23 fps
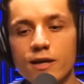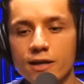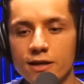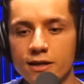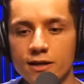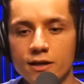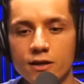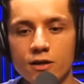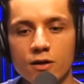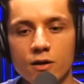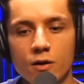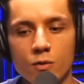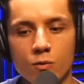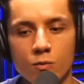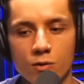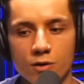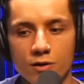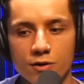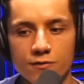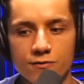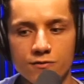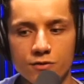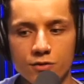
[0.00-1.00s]
it can go
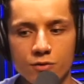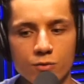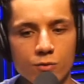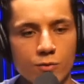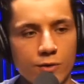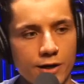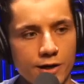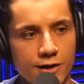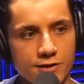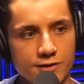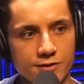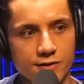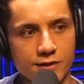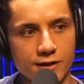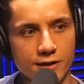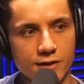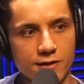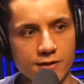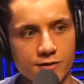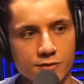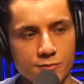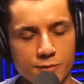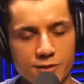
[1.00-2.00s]
one of two ways. Like,
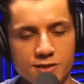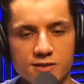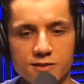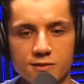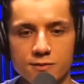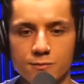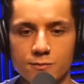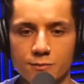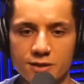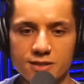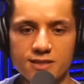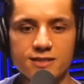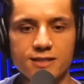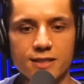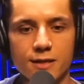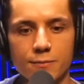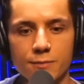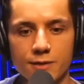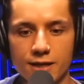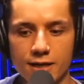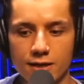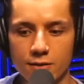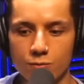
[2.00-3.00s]
because my
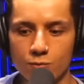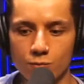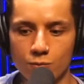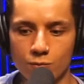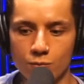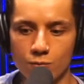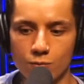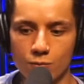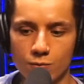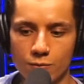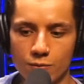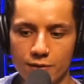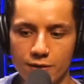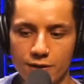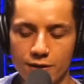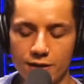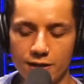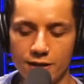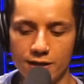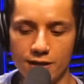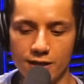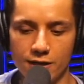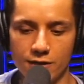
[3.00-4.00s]
stepdad,
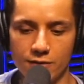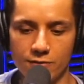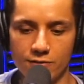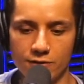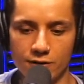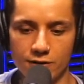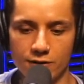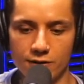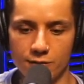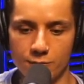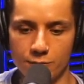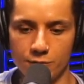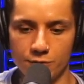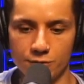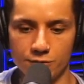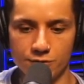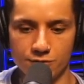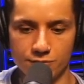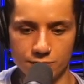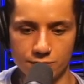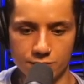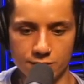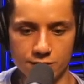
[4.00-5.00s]
he had a very
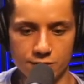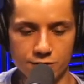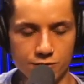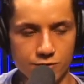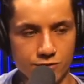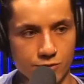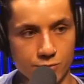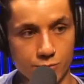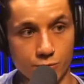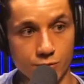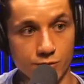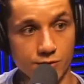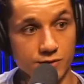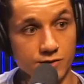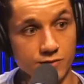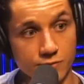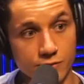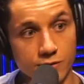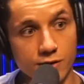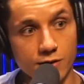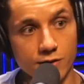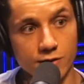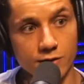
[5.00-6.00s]
abusive relationship with his
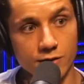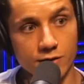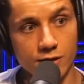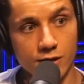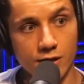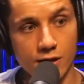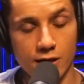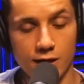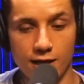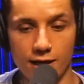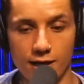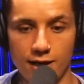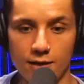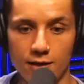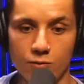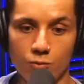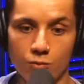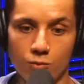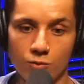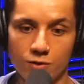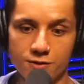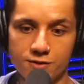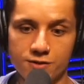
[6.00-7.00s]
father,
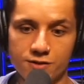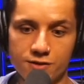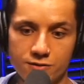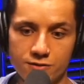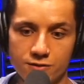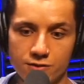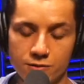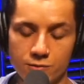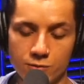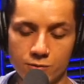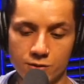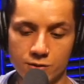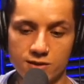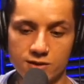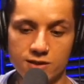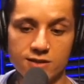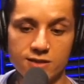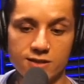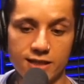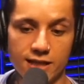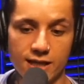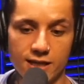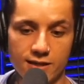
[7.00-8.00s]
and once
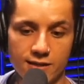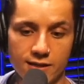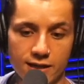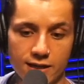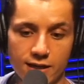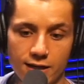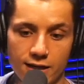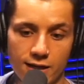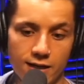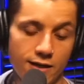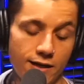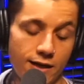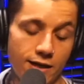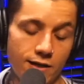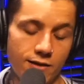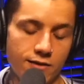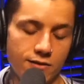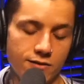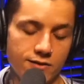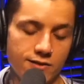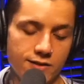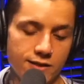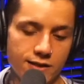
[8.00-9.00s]
his dad died, and
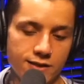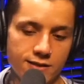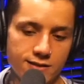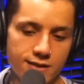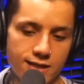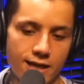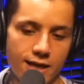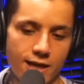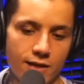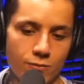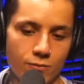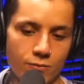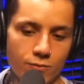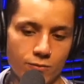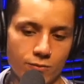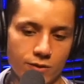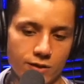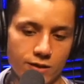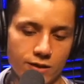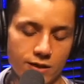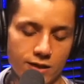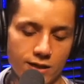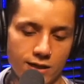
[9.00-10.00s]
his dad
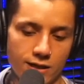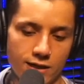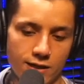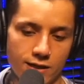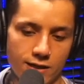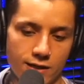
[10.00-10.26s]
really